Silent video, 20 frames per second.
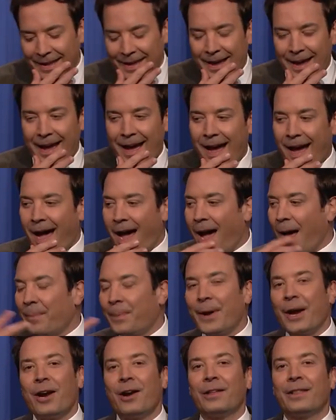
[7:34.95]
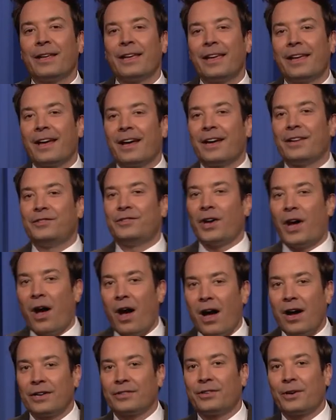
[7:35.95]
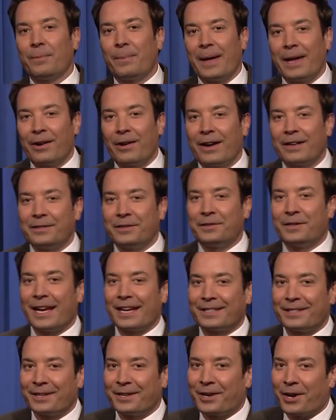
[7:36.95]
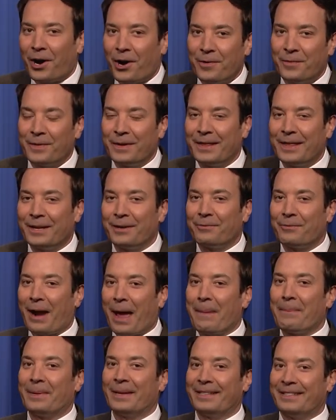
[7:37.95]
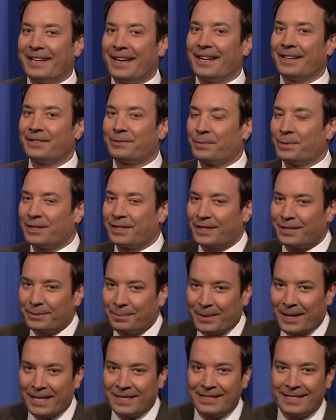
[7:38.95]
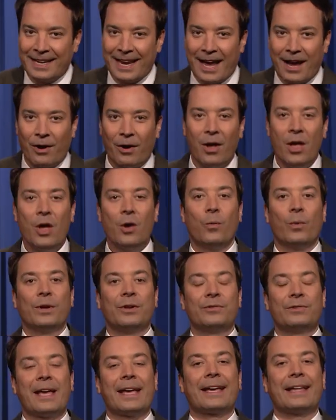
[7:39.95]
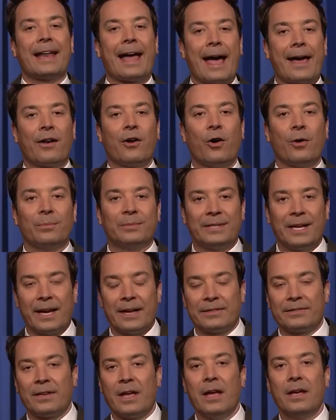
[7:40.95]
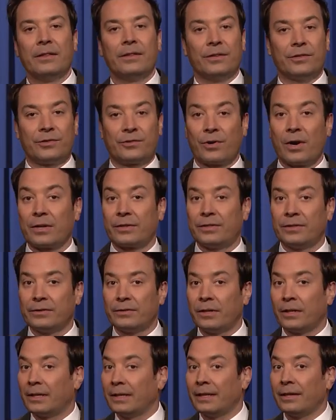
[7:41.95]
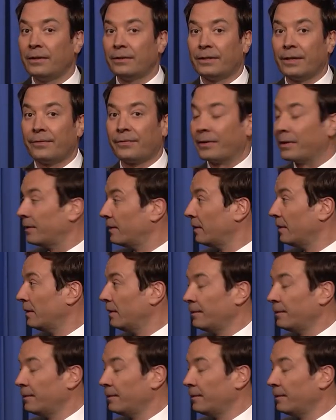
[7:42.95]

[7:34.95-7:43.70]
Yeah, apparently uh, dogs are better at detecting COVID than rapid tests, which explains now when you take an at-home test, the instructions look a little different.